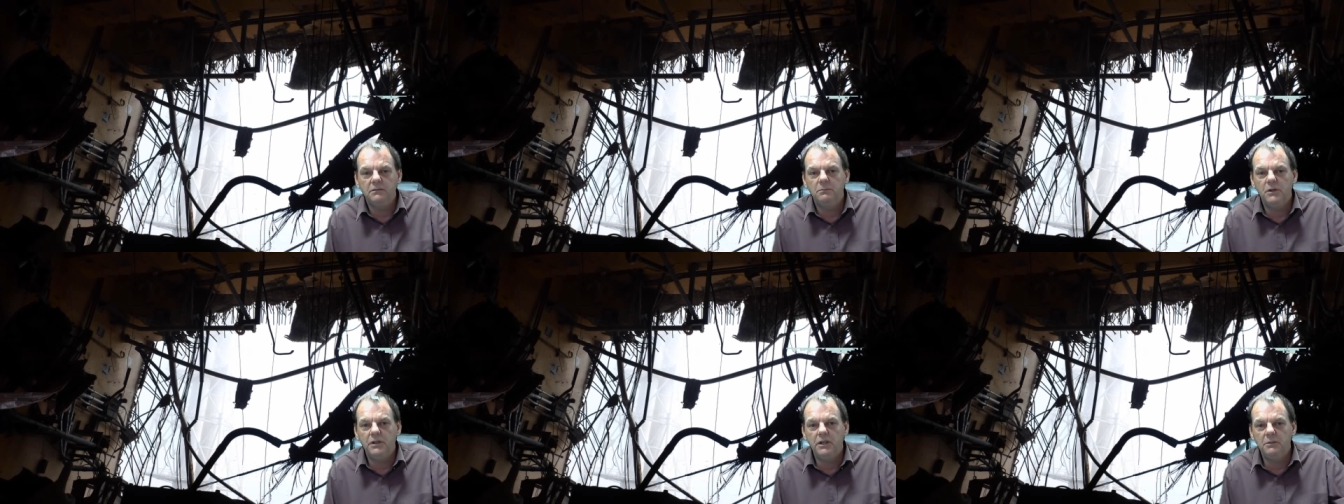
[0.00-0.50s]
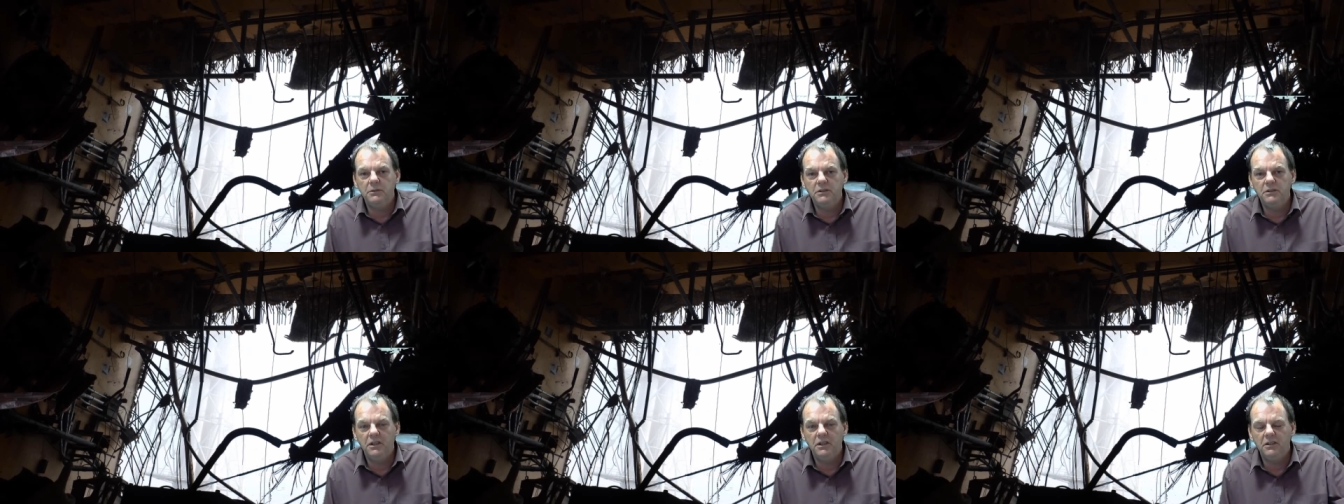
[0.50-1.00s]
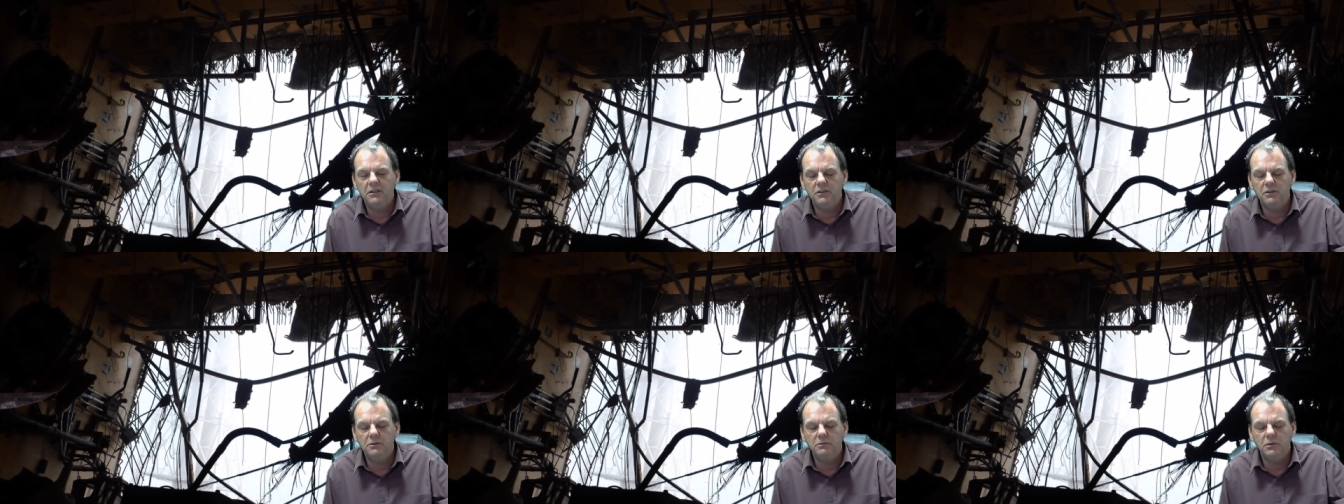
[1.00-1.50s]
My name is Dana
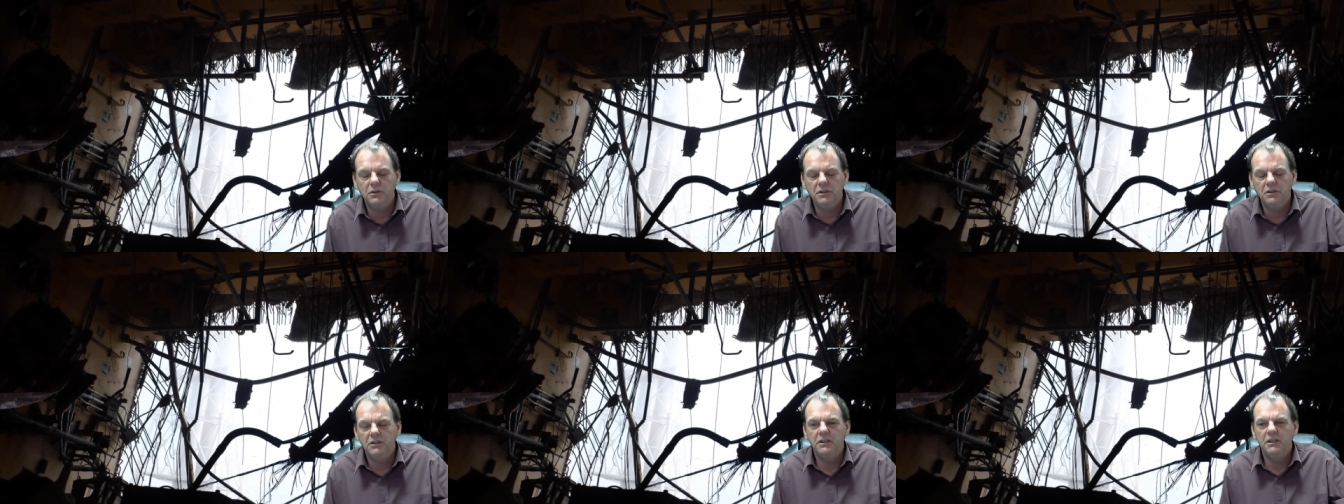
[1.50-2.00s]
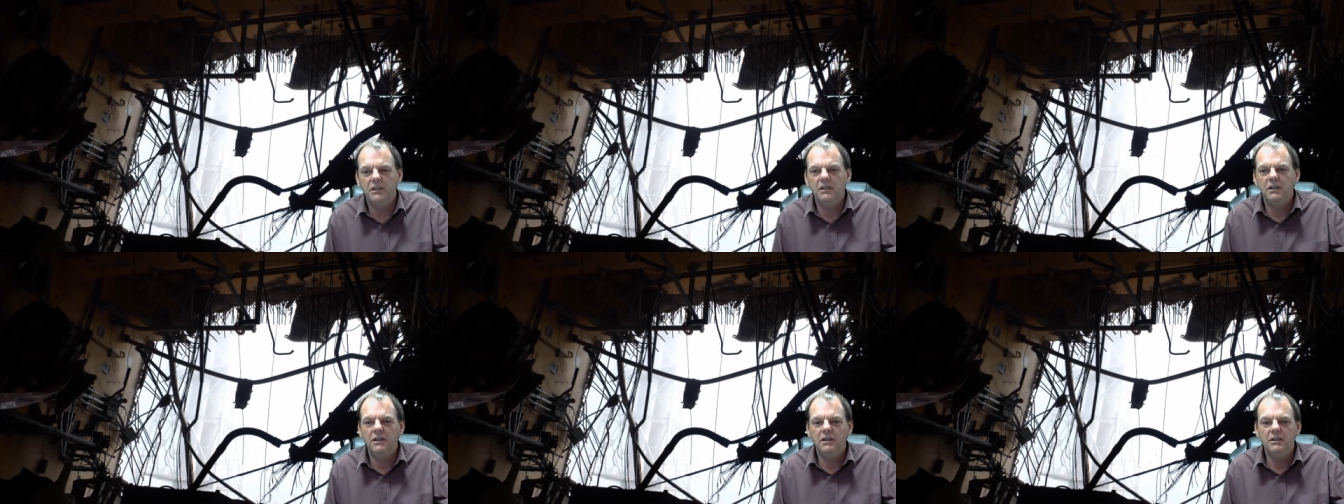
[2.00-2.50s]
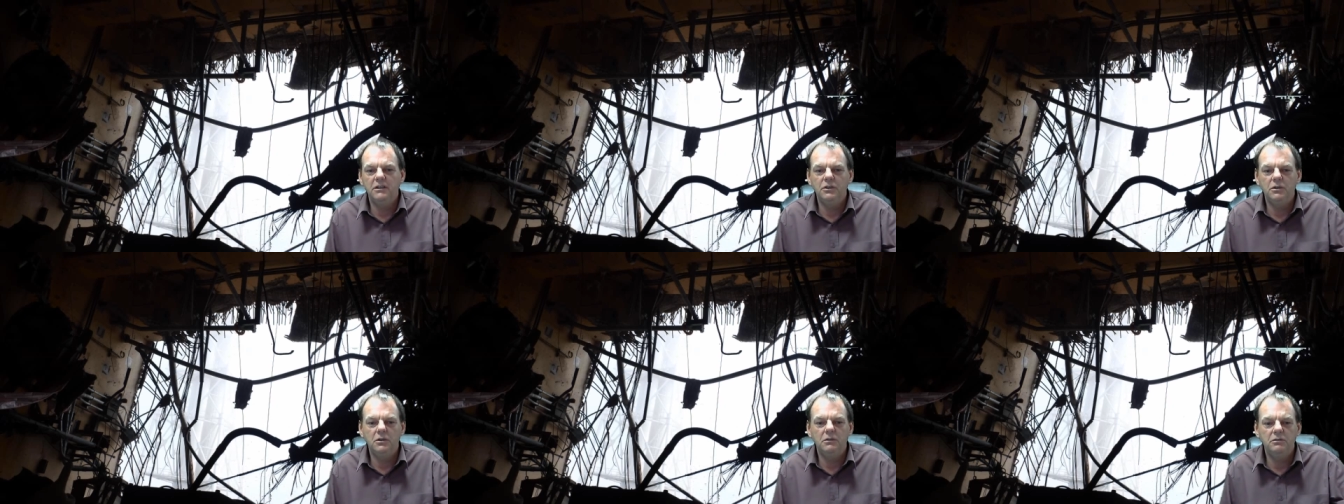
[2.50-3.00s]
Durnford, and
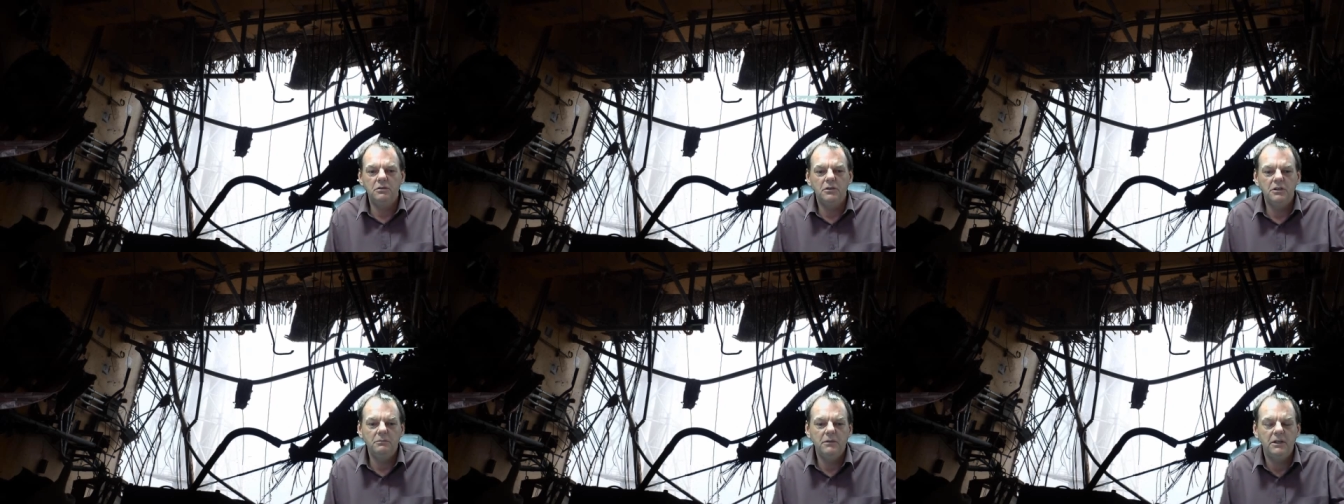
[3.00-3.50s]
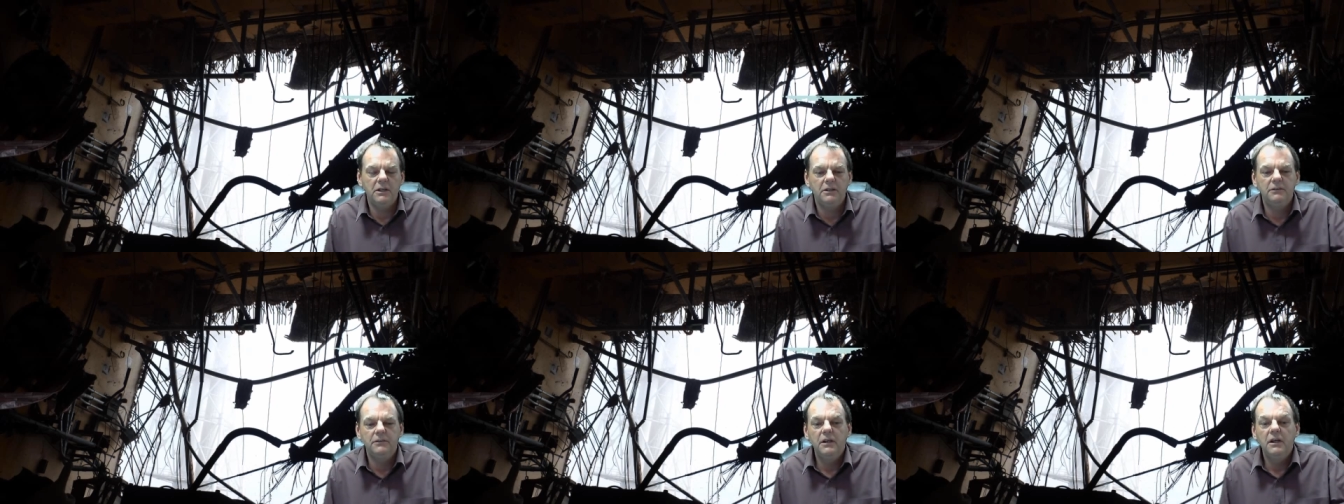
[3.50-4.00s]
you can find me